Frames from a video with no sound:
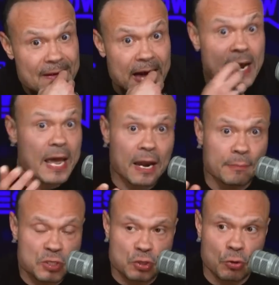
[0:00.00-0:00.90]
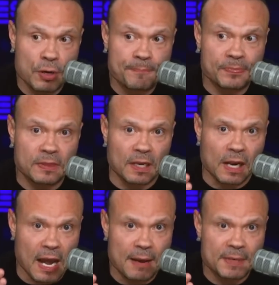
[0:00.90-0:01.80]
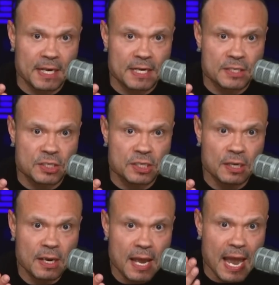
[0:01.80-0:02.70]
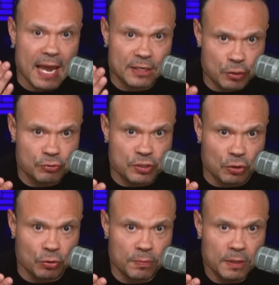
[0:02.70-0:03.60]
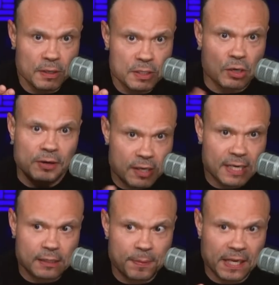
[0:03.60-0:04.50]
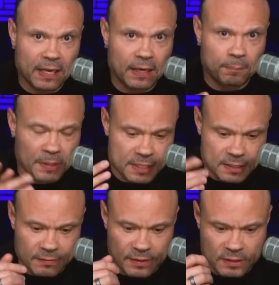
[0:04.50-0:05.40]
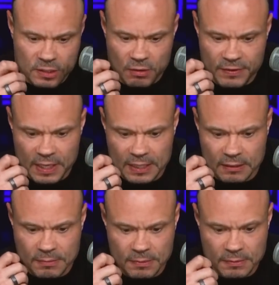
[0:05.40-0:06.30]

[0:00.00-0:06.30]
And I'm sure the communists at YouTube. Joe, can you hit the beginning, please, of the Soviet anthem?